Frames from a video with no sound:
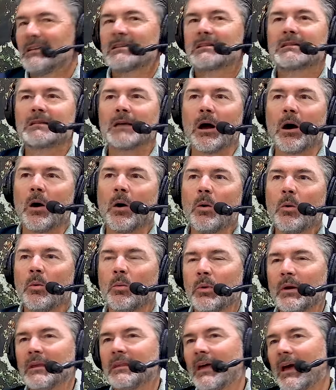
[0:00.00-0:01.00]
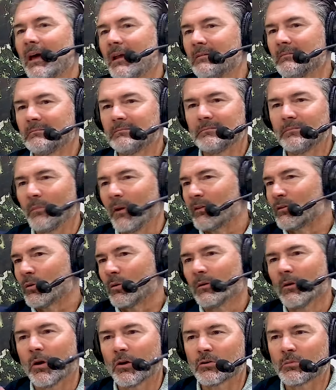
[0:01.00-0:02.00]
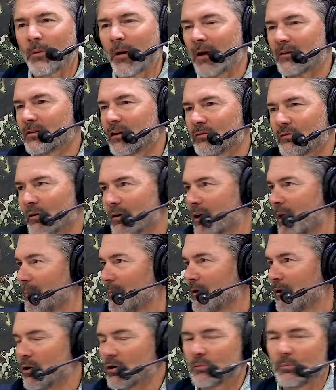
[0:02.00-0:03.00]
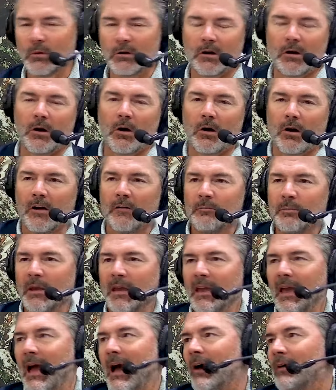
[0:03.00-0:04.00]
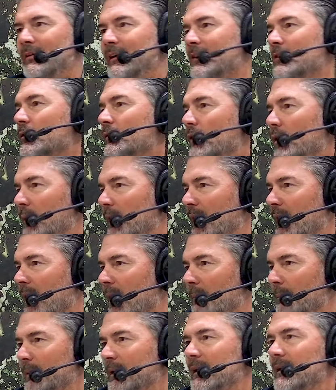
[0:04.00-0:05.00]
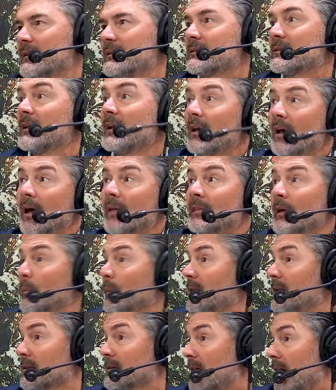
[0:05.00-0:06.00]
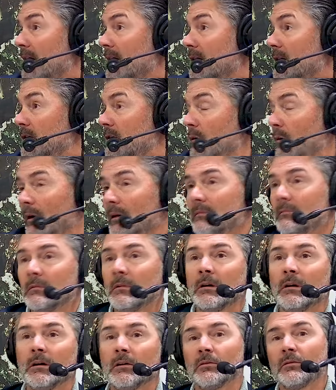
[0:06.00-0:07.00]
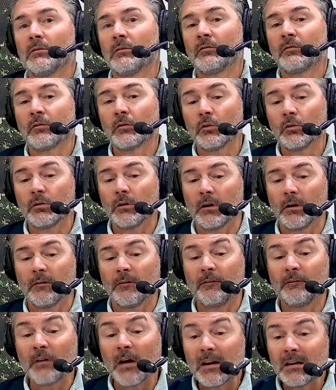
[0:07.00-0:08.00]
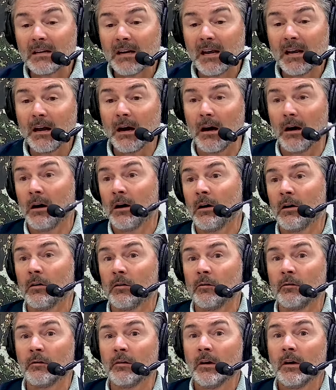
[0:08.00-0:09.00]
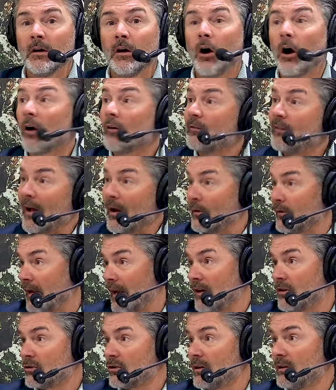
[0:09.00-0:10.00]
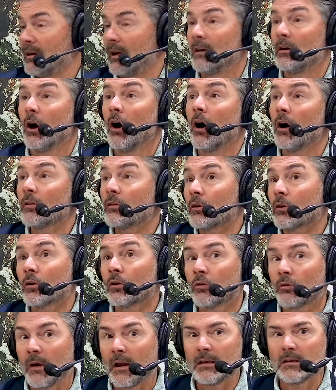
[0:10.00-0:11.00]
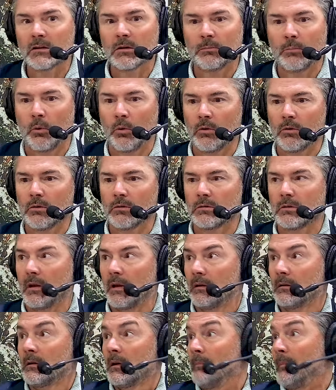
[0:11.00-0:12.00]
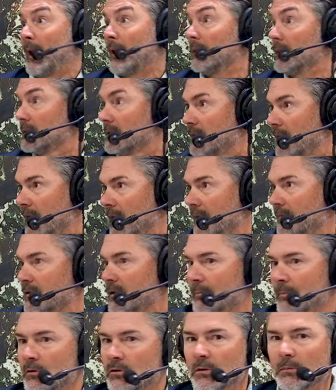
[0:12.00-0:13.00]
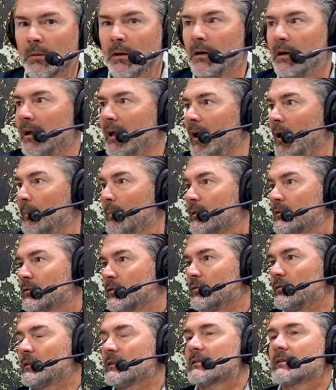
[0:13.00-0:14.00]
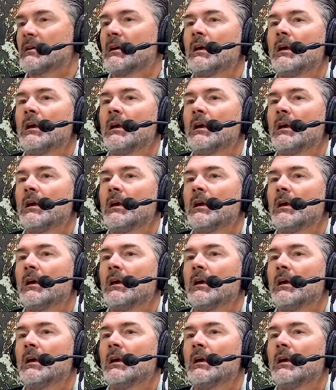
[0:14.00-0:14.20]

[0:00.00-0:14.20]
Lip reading: So we then went through a large process for a couple of years, putting an RFP out, interviewing companies, and then we decided to do it. Through the funding of our foundation and other great supporters like Cabela's, they gave us a bunch of money to help us do this.